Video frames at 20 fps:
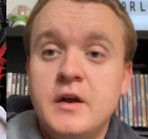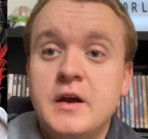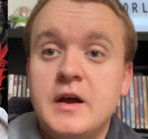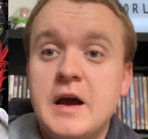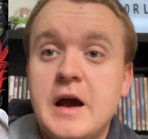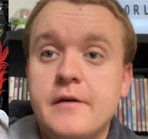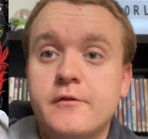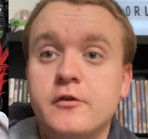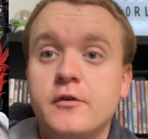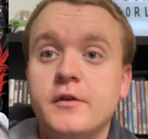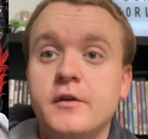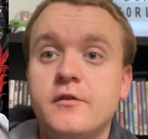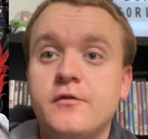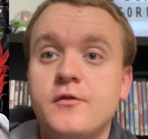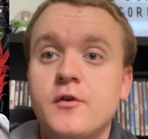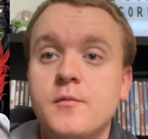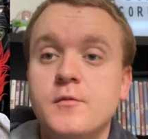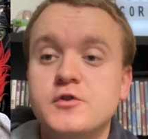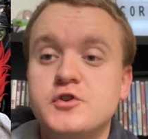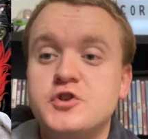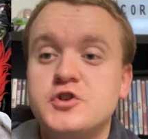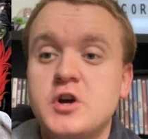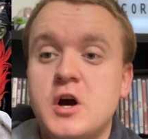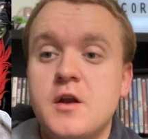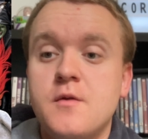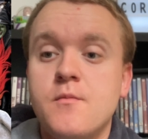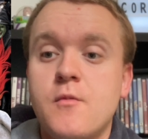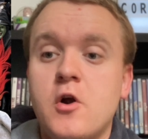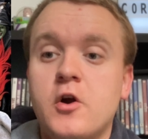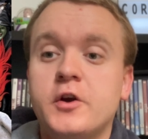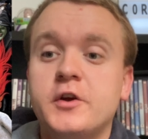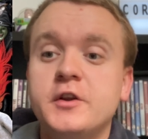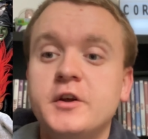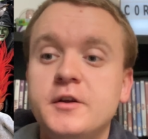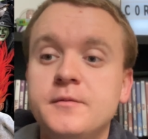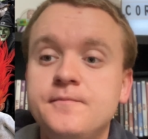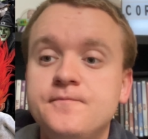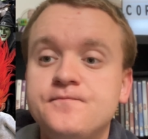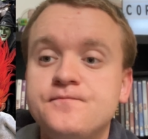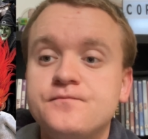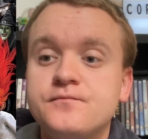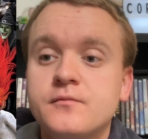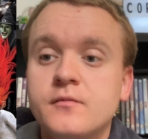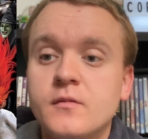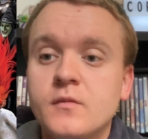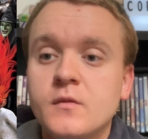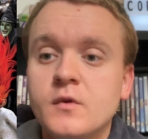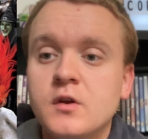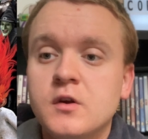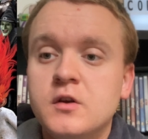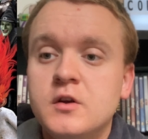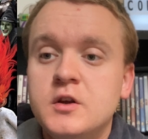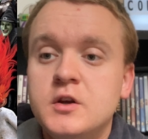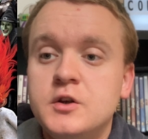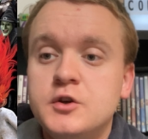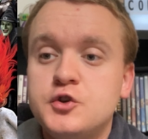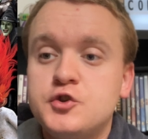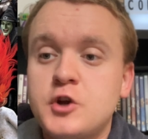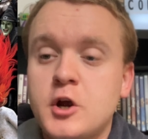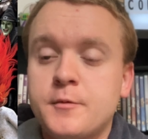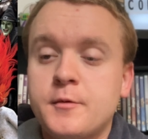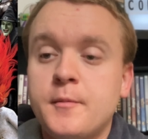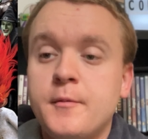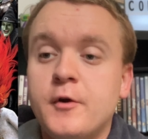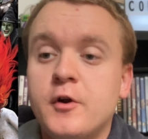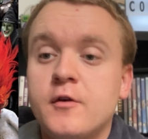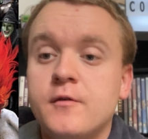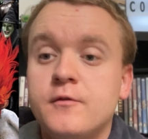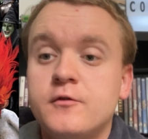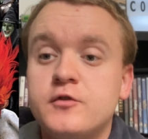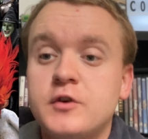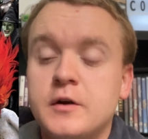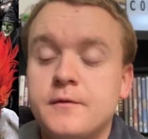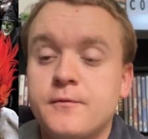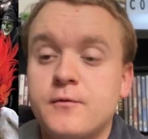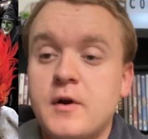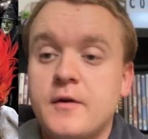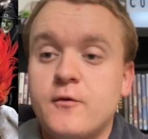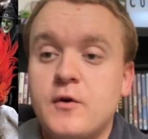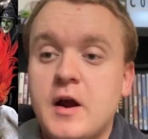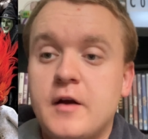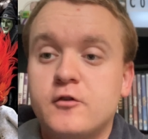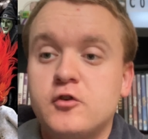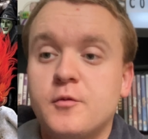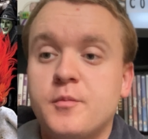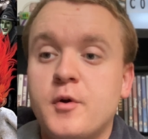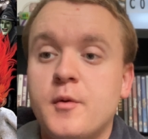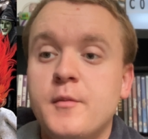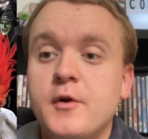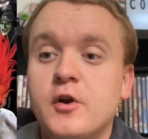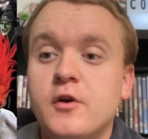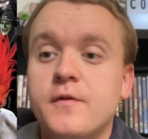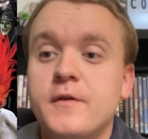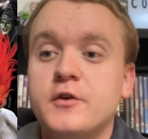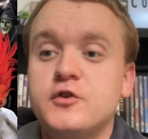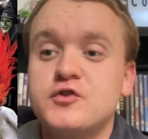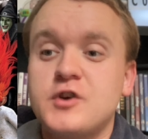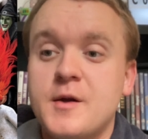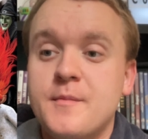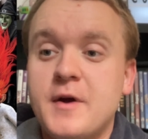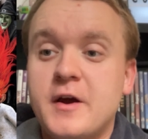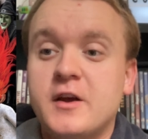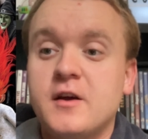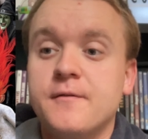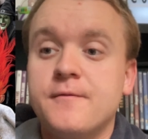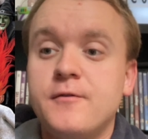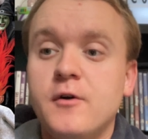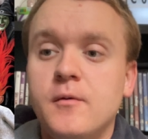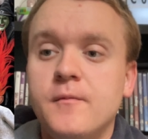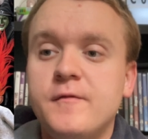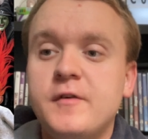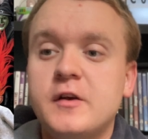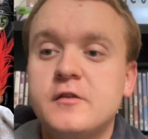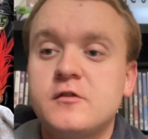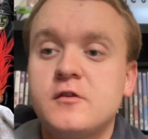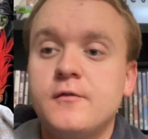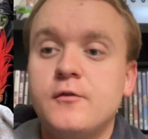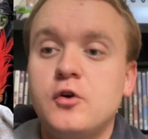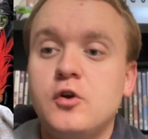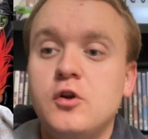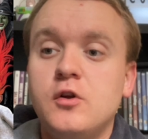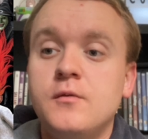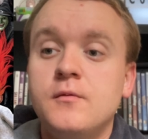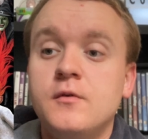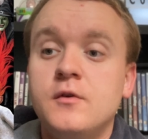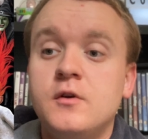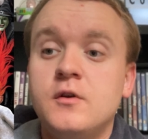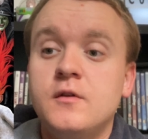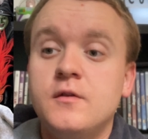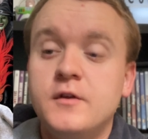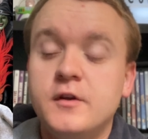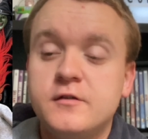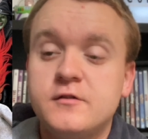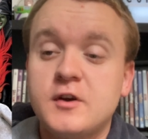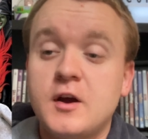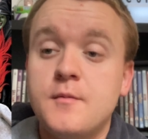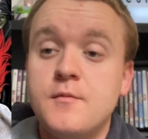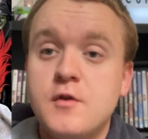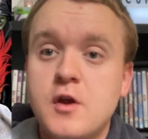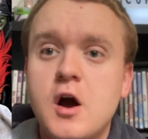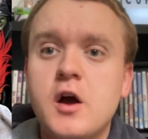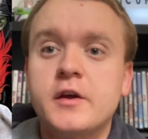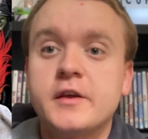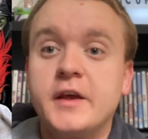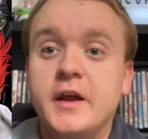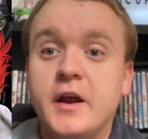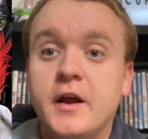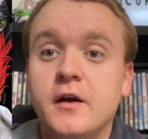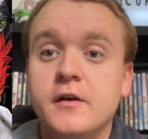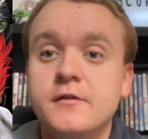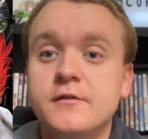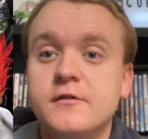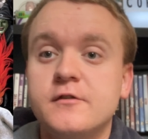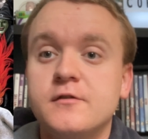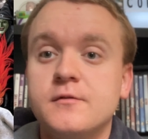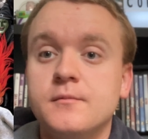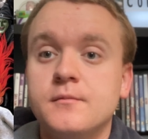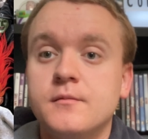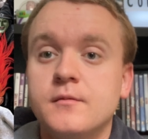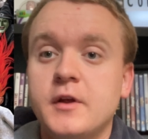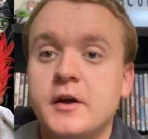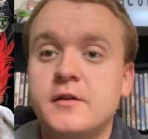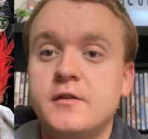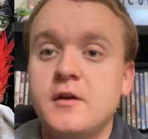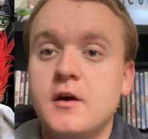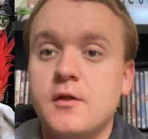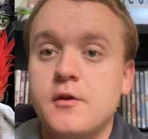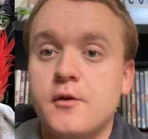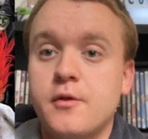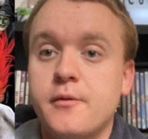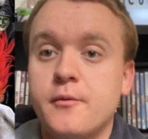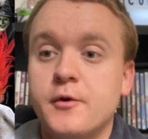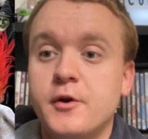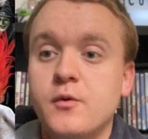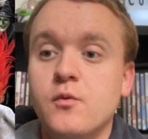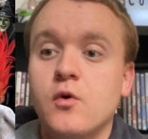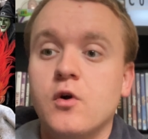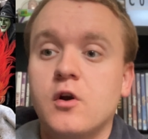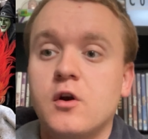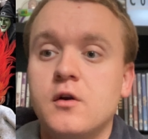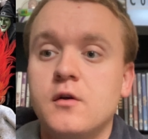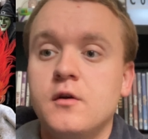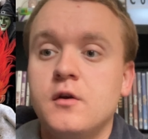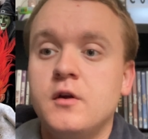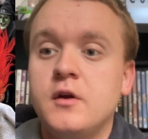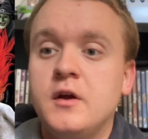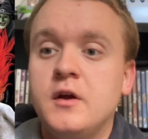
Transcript: After this film was shot and marketed, Shrek, Shrek Forever After premiered at the Tribeca Film Festival, this time not Cannes, like the other three were,